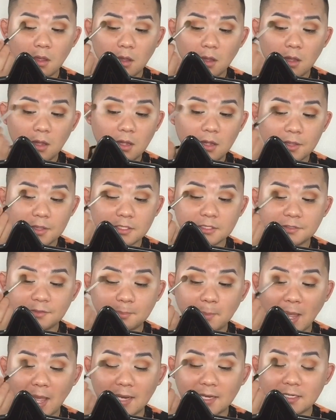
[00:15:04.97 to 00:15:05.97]
Oh, this
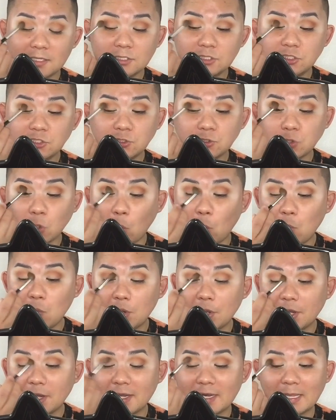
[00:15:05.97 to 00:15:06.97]
palette is so
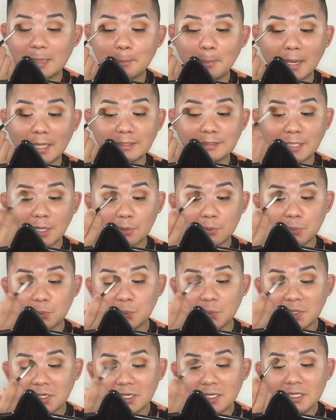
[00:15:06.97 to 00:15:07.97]
good. It blends out
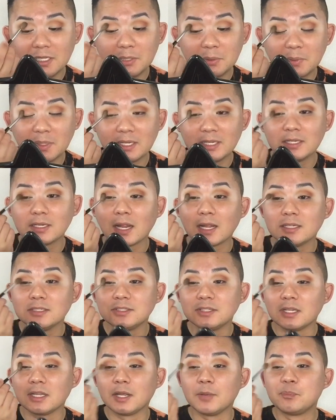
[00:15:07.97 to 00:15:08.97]
really, really
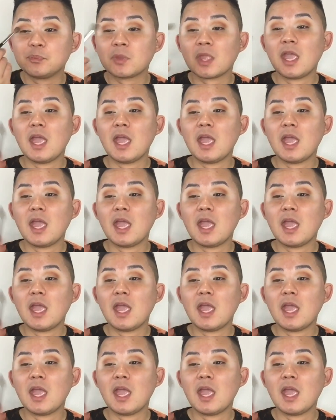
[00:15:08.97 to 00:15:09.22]
nicely.